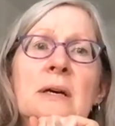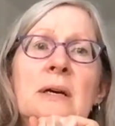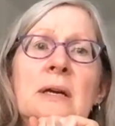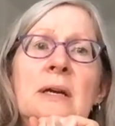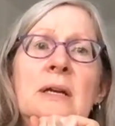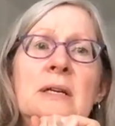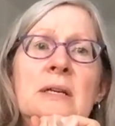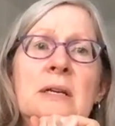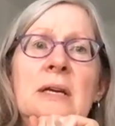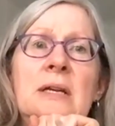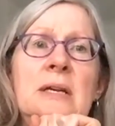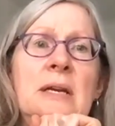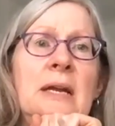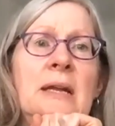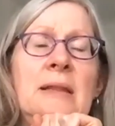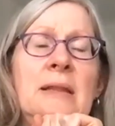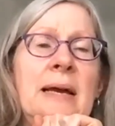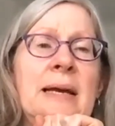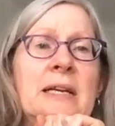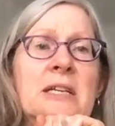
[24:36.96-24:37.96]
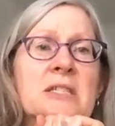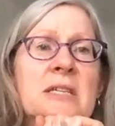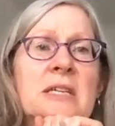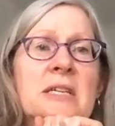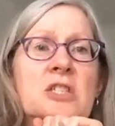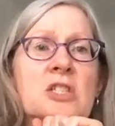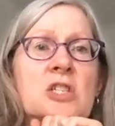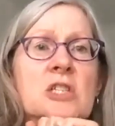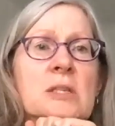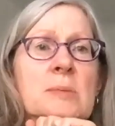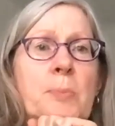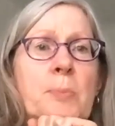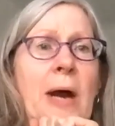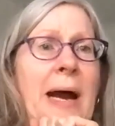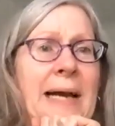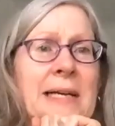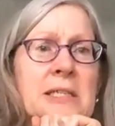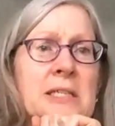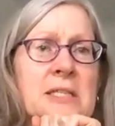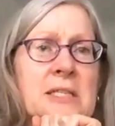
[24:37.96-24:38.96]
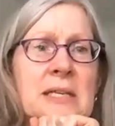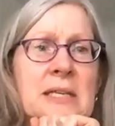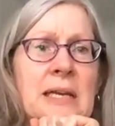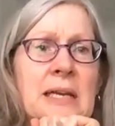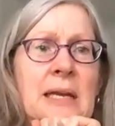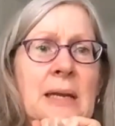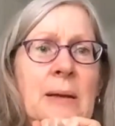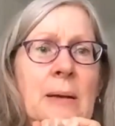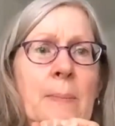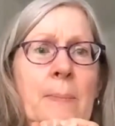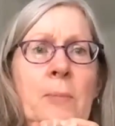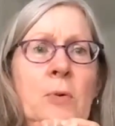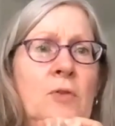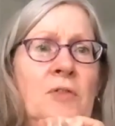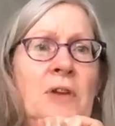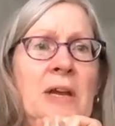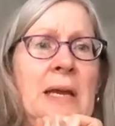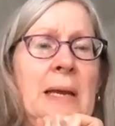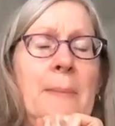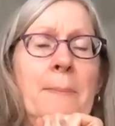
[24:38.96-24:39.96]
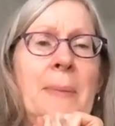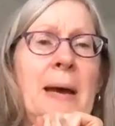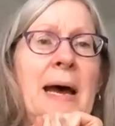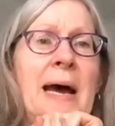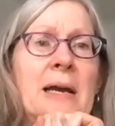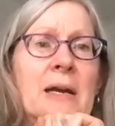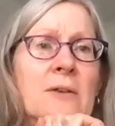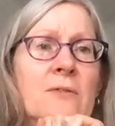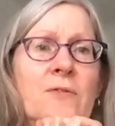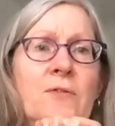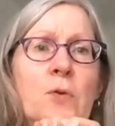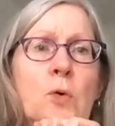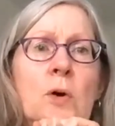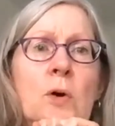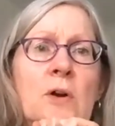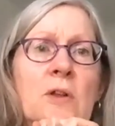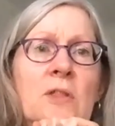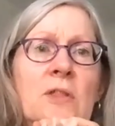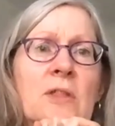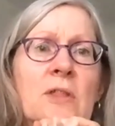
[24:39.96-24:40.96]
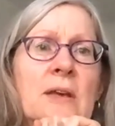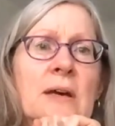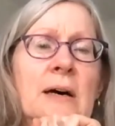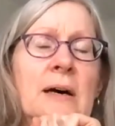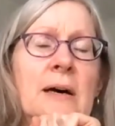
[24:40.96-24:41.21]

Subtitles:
And I guess that's just practicing moving it back and forth.